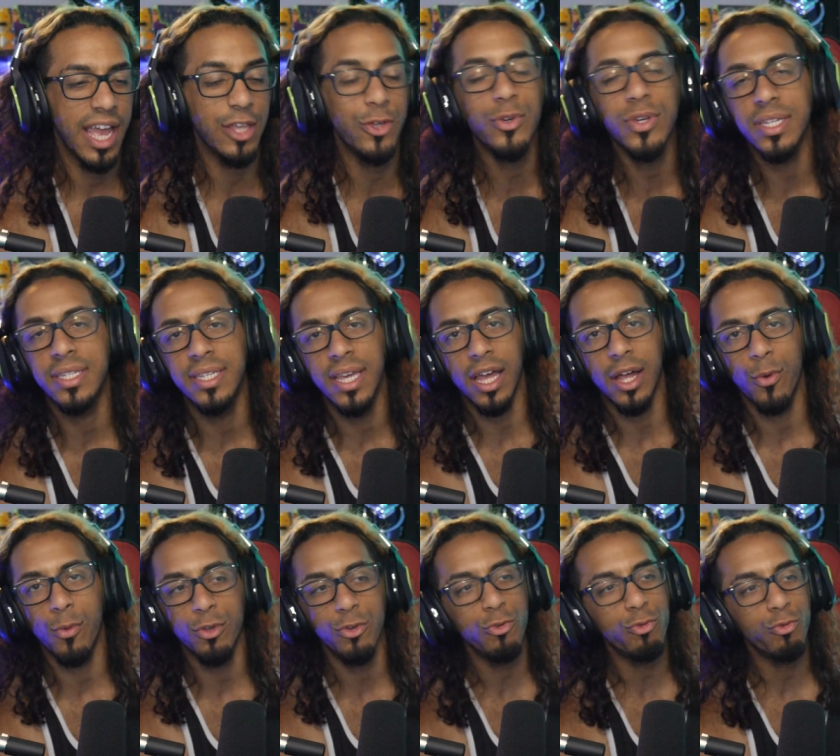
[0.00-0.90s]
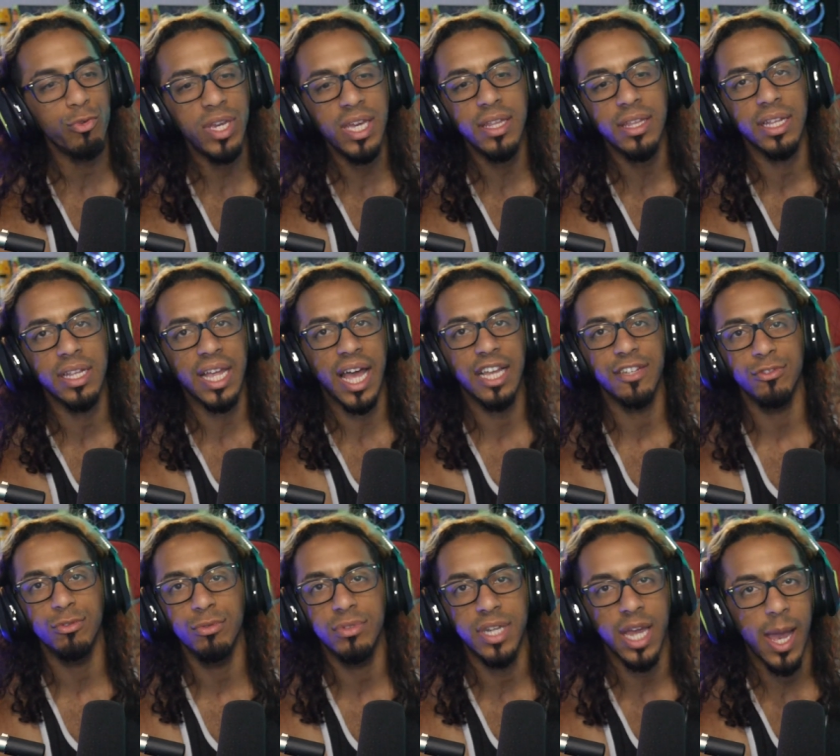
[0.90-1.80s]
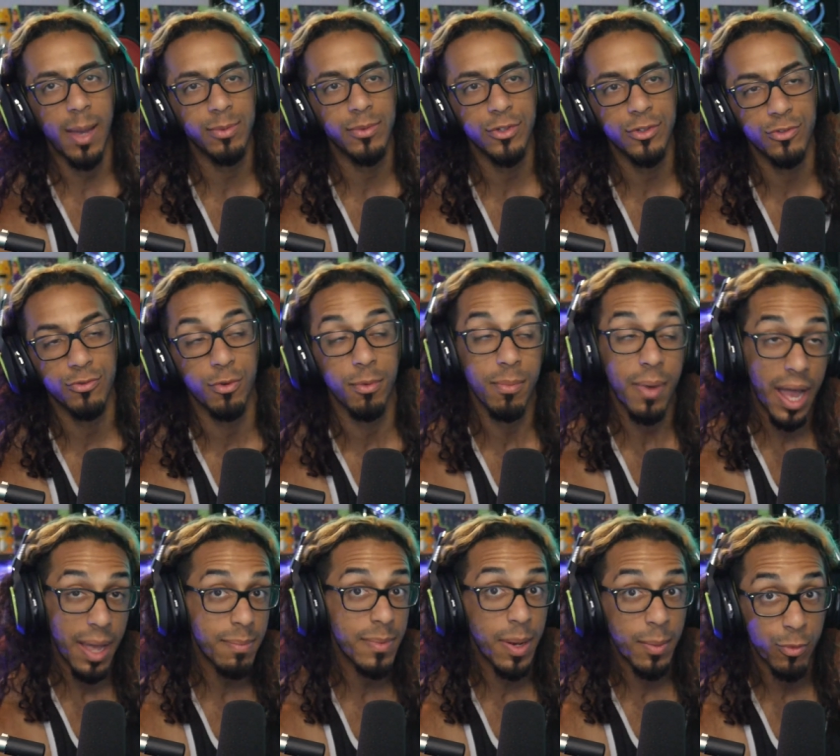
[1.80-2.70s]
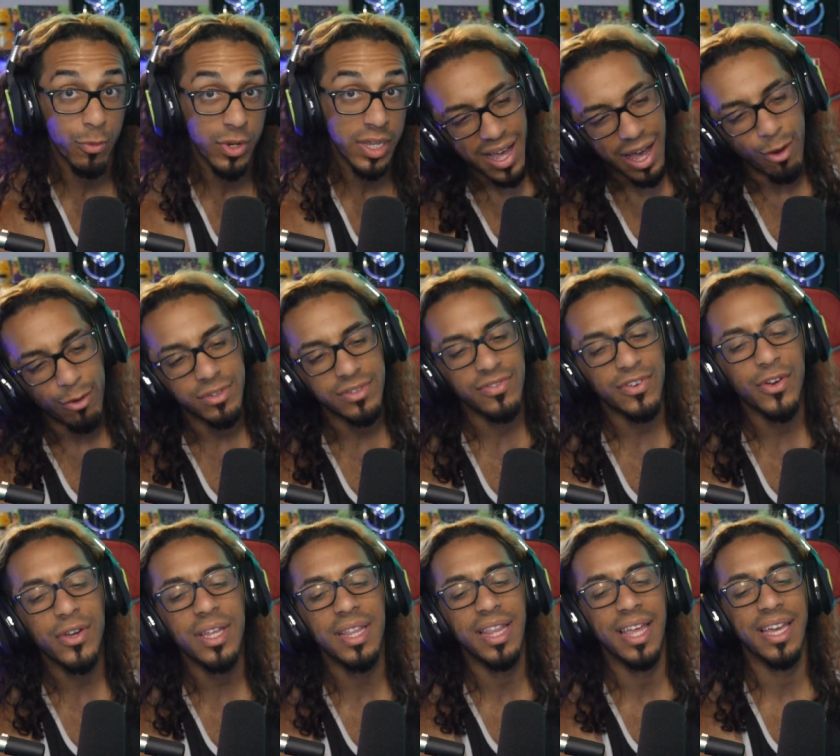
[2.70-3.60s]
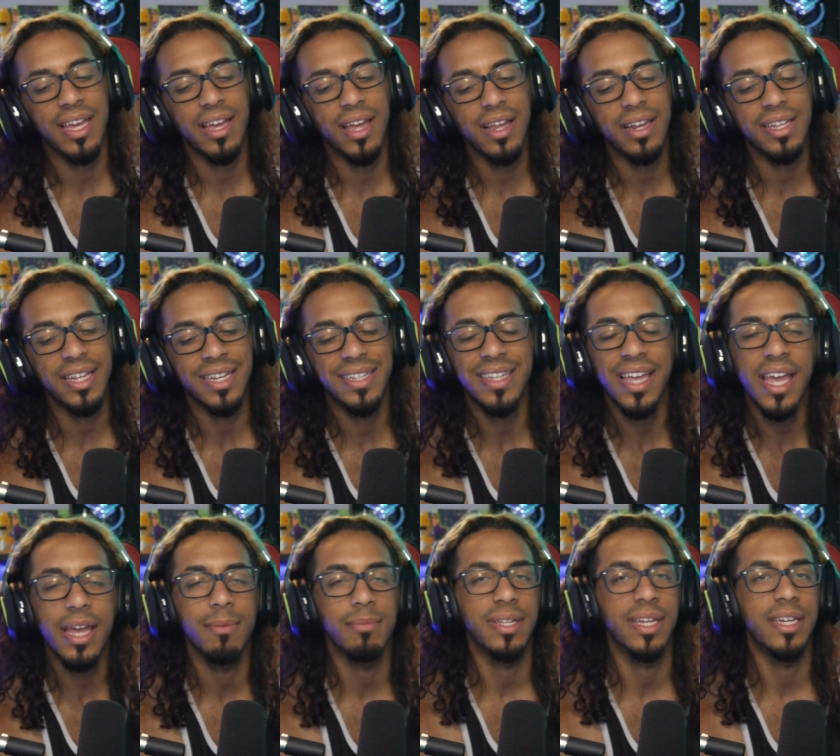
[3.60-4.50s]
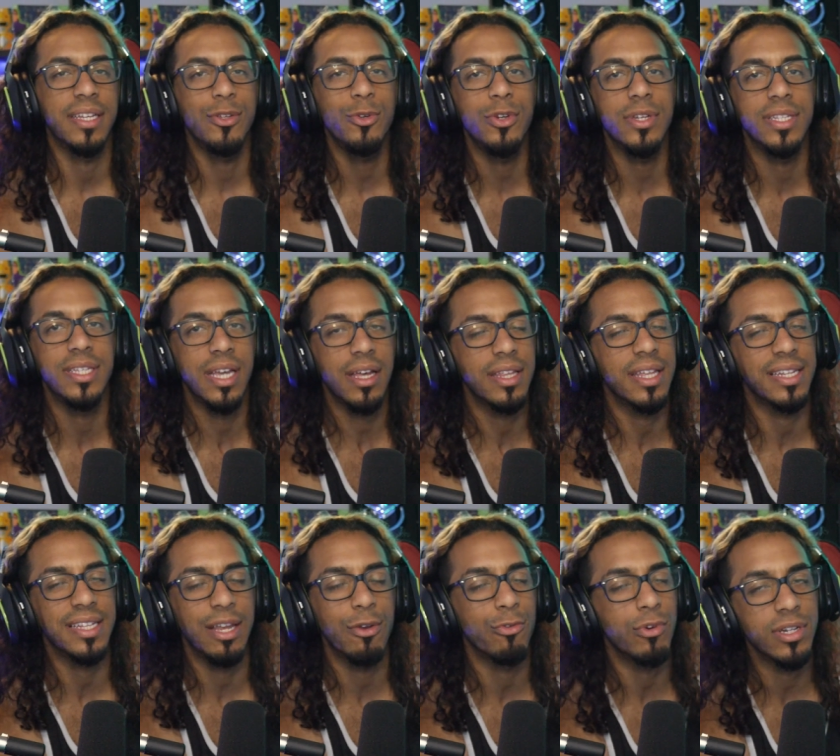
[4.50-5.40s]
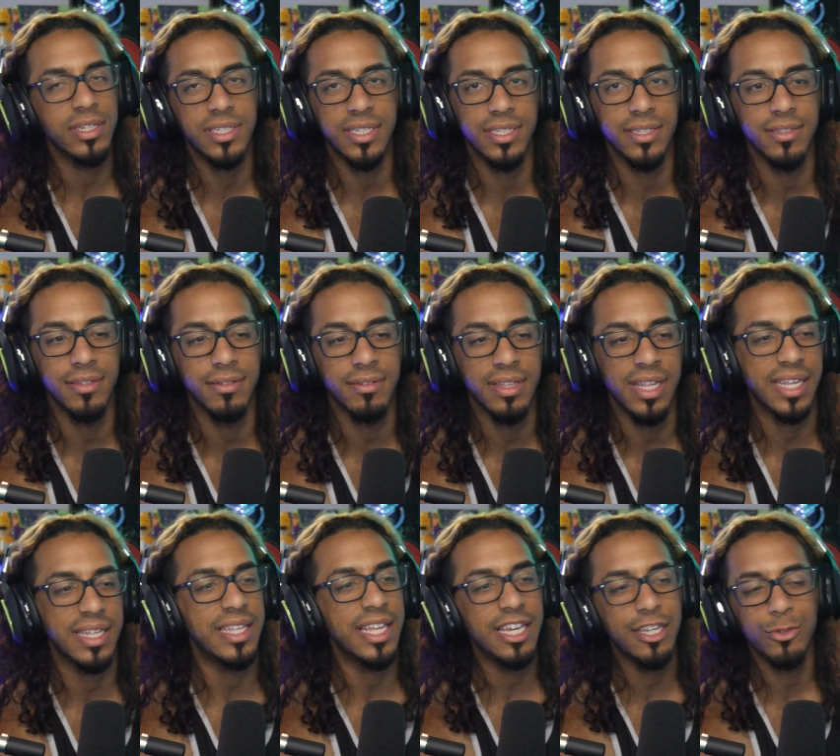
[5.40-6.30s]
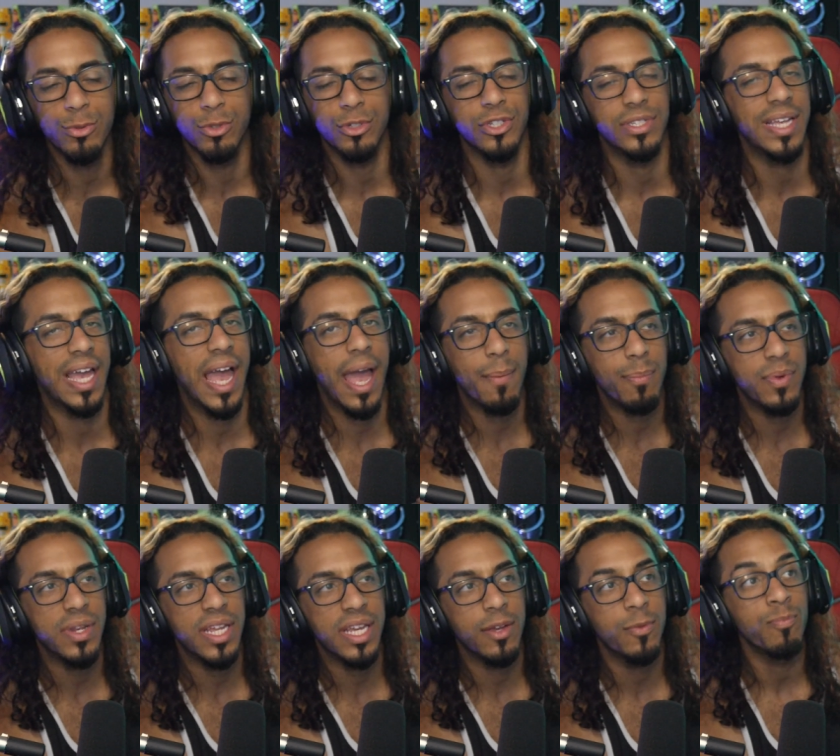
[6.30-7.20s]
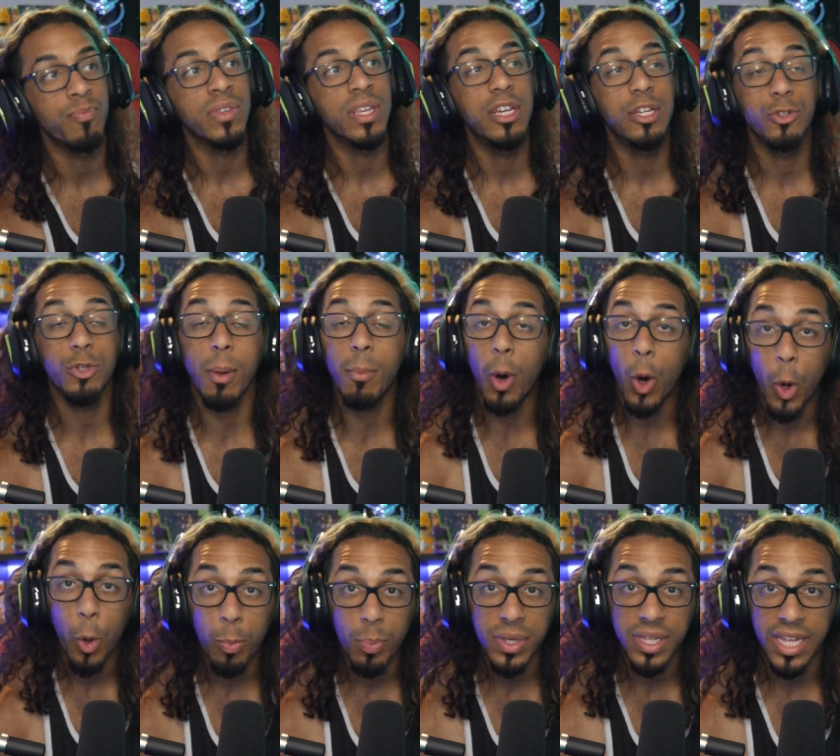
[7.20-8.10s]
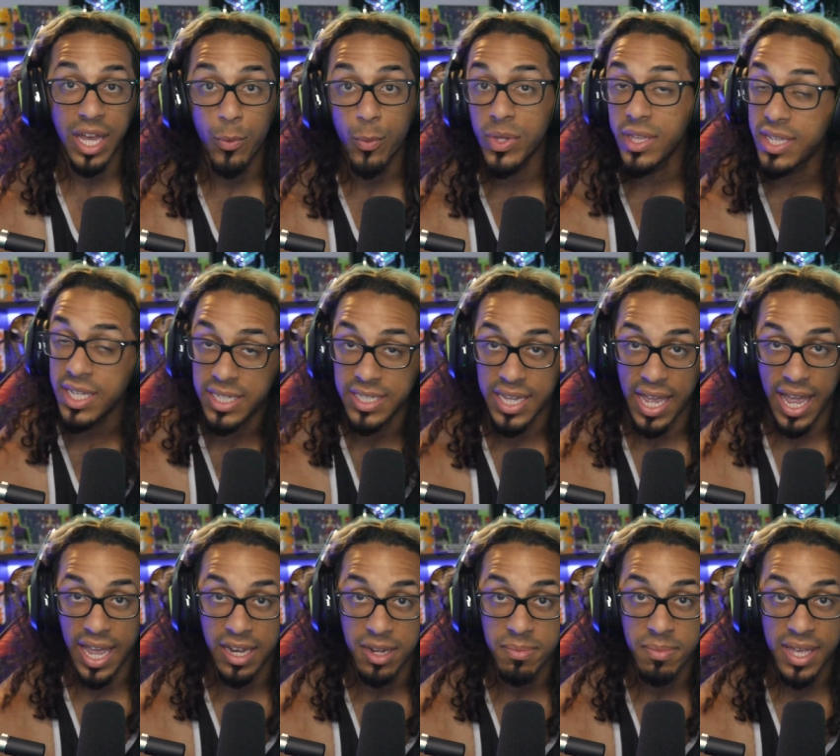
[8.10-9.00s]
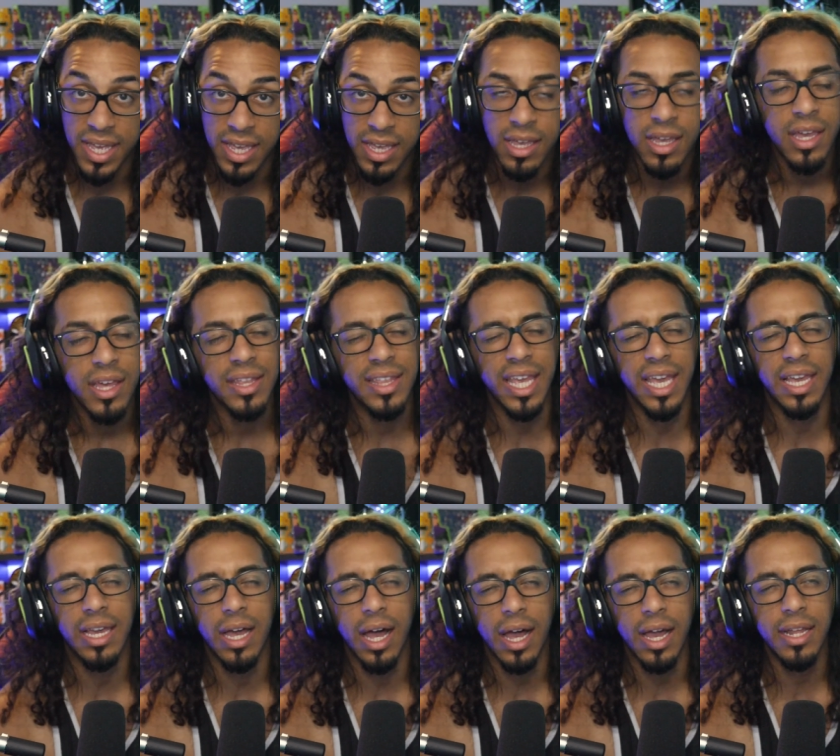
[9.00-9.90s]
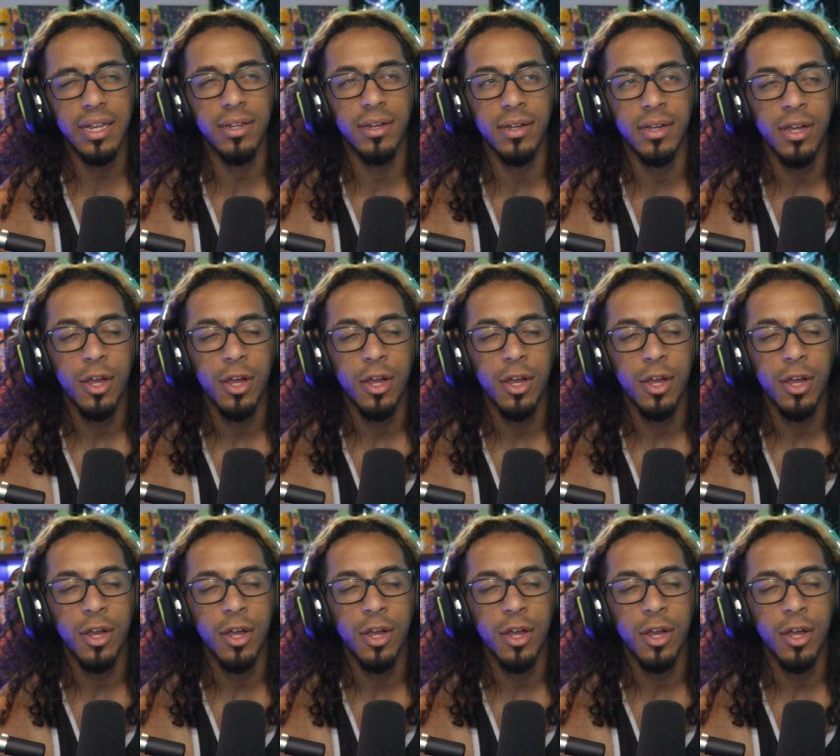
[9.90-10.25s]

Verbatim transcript: you could tell when you read the last few chapters from my memory, I was very like, kind of like, damn, like you could tell like they rushed this dude. Like things were just happening. So I'm hoping that with this anime, they kind of